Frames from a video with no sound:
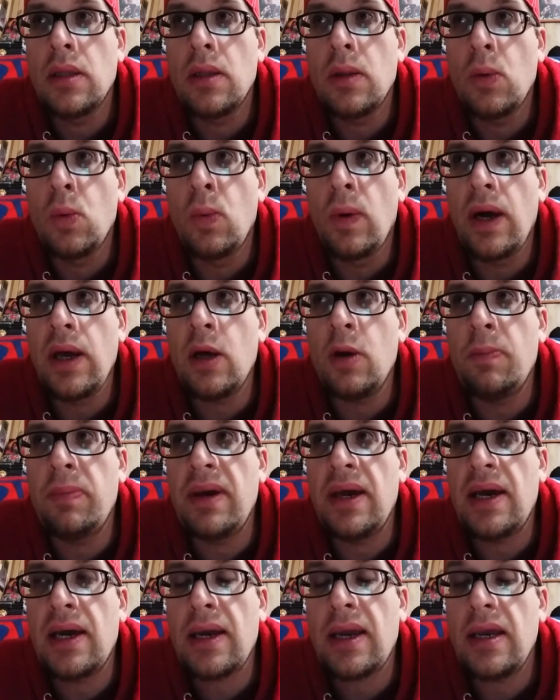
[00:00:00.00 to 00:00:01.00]
while
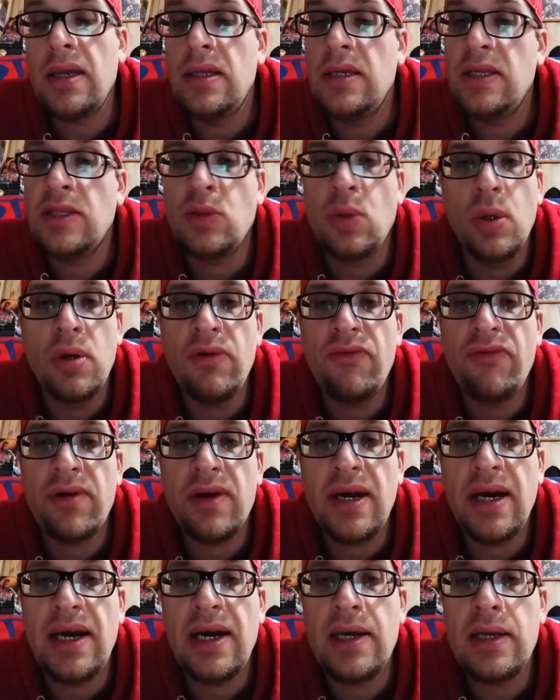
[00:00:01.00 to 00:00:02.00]
back, and he totally
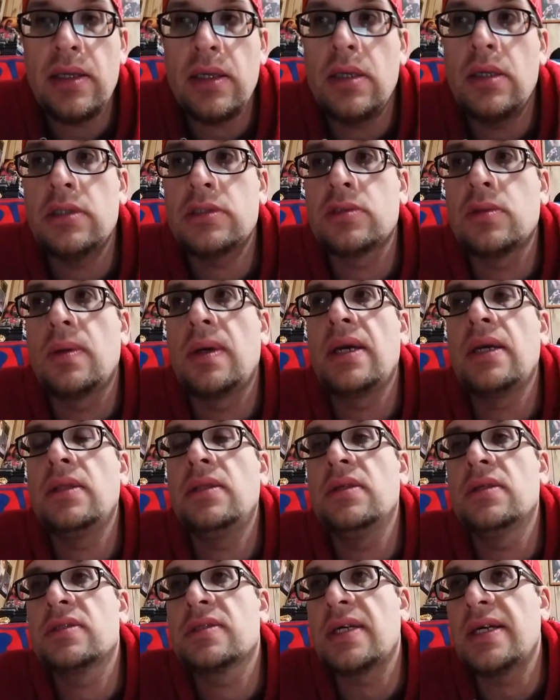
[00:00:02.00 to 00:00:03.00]
forgot, so I
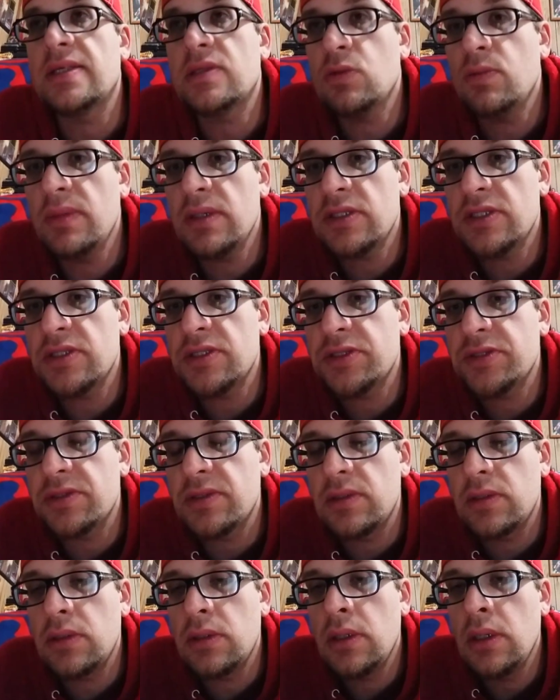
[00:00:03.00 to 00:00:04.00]
discussed with my
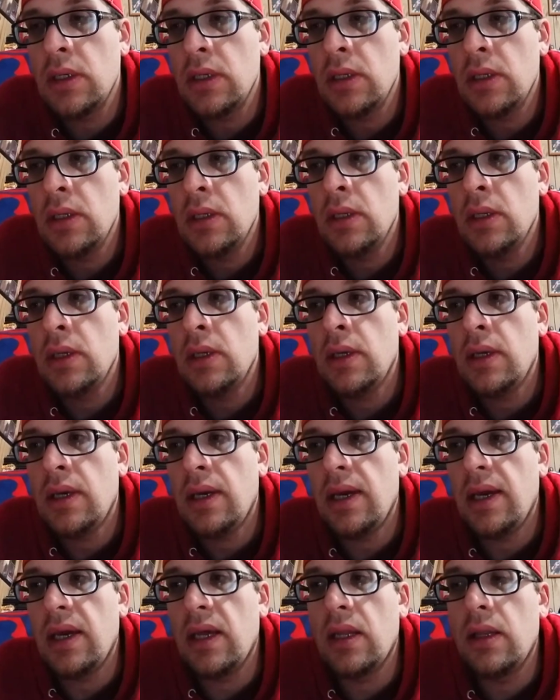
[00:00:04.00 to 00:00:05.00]
sister
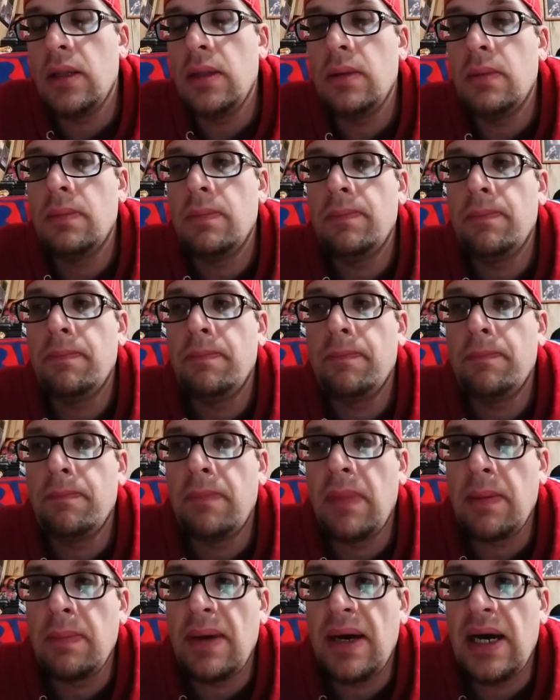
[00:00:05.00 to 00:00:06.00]
and
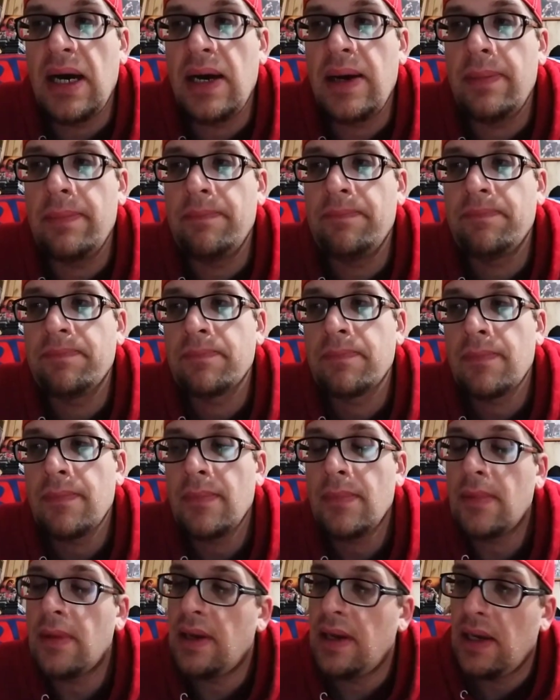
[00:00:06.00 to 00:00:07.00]
my mom,
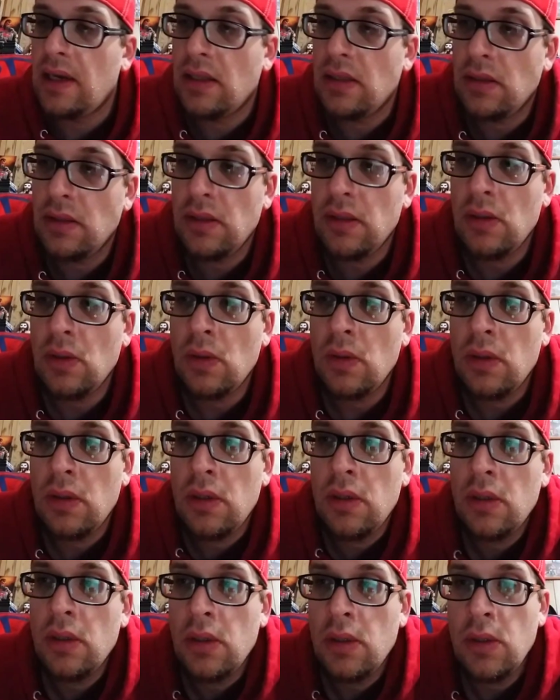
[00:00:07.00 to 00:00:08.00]
and
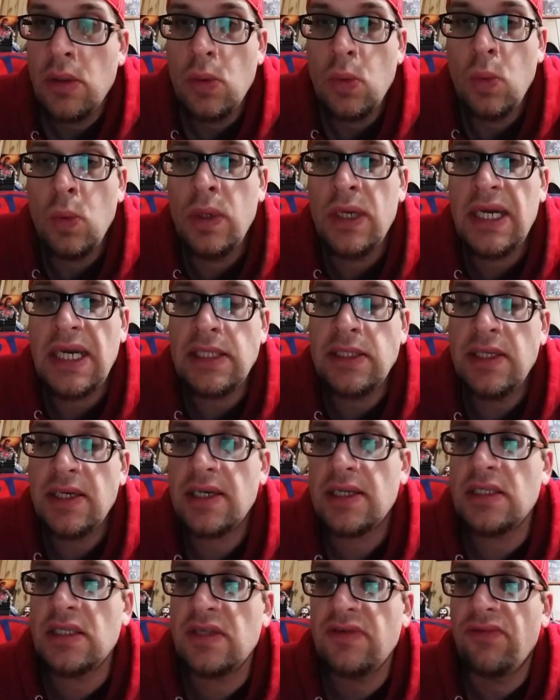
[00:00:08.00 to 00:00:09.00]
we got
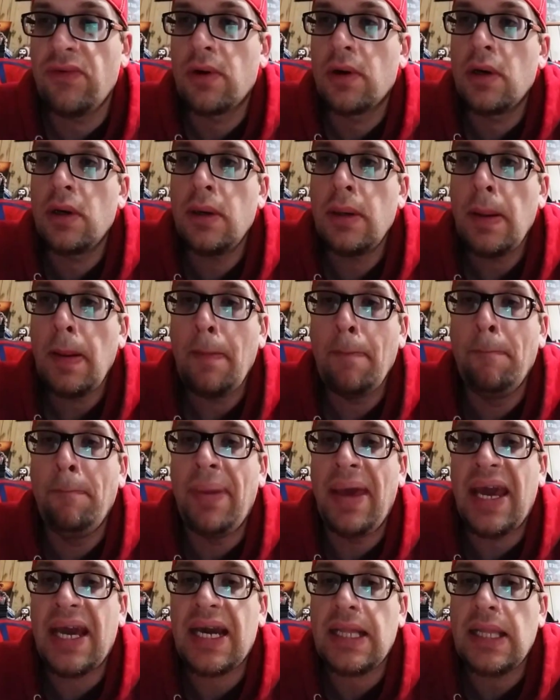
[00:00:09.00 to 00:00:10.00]
tickets for
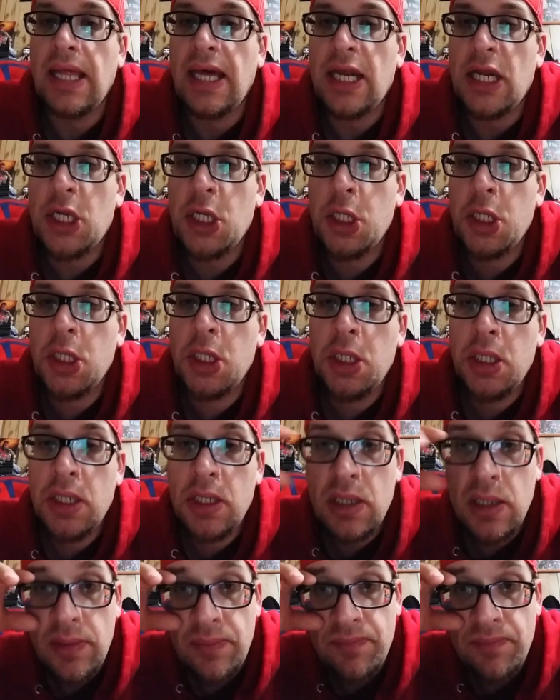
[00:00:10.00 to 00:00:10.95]
Backlash